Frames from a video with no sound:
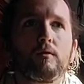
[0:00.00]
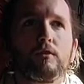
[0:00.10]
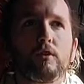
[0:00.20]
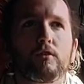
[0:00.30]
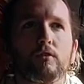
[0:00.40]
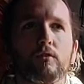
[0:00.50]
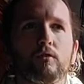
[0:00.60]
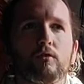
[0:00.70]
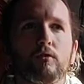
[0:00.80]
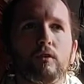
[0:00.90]
just
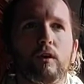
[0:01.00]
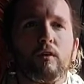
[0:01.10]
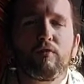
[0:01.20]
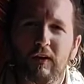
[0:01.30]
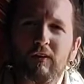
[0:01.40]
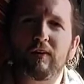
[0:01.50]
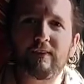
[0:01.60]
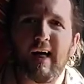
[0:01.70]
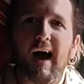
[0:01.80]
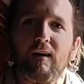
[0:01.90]

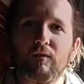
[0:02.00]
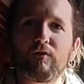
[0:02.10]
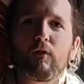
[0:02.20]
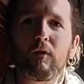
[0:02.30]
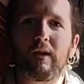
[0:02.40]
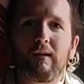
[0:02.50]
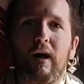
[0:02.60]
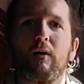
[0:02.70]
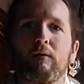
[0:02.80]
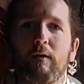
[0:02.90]
feeling that, fully
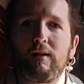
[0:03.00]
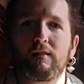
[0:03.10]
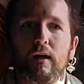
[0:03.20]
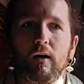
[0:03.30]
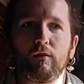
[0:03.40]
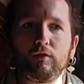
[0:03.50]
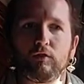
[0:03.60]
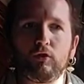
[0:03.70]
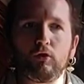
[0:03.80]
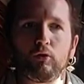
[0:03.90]
allowing myself
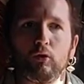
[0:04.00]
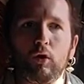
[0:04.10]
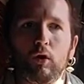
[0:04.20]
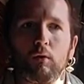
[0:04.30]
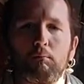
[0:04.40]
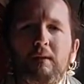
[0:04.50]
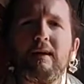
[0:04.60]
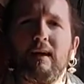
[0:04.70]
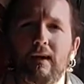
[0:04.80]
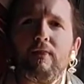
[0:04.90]
to
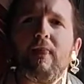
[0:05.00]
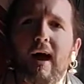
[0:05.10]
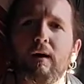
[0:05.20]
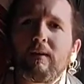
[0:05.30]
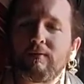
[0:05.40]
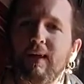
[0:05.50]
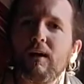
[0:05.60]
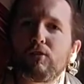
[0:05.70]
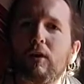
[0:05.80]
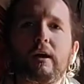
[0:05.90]
be in that, because I'm
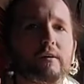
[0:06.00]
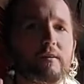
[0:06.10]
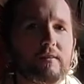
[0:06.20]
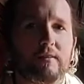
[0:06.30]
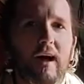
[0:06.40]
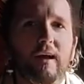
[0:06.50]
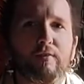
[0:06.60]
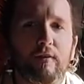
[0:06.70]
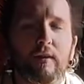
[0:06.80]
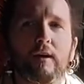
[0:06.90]
not trying to
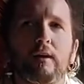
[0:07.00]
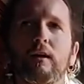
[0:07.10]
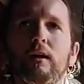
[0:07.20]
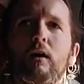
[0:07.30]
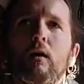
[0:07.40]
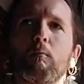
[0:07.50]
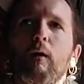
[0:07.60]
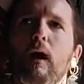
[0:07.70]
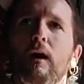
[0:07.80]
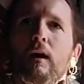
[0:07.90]
stifle it,
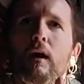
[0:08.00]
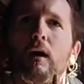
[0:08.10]
but